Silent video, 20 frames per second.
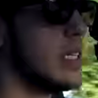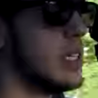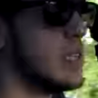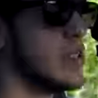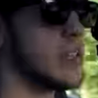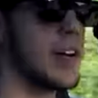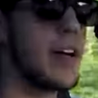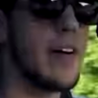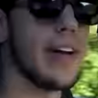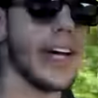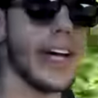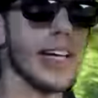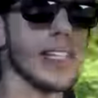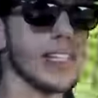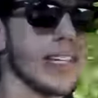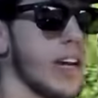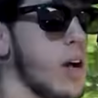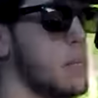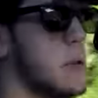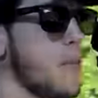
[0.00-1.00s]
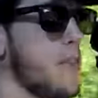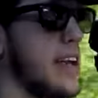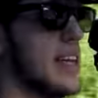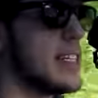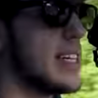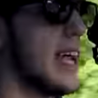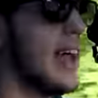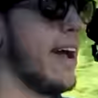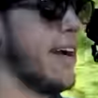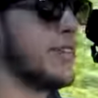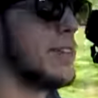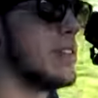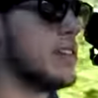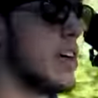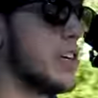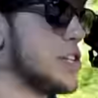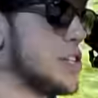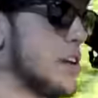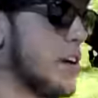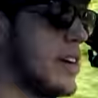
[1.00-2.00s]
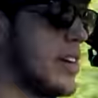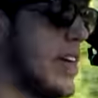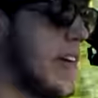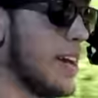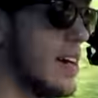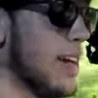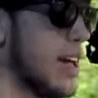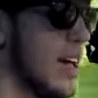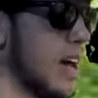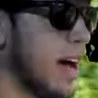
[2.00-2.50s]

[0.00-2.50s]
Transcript: So now I guess a couple things I haven't touched on yet.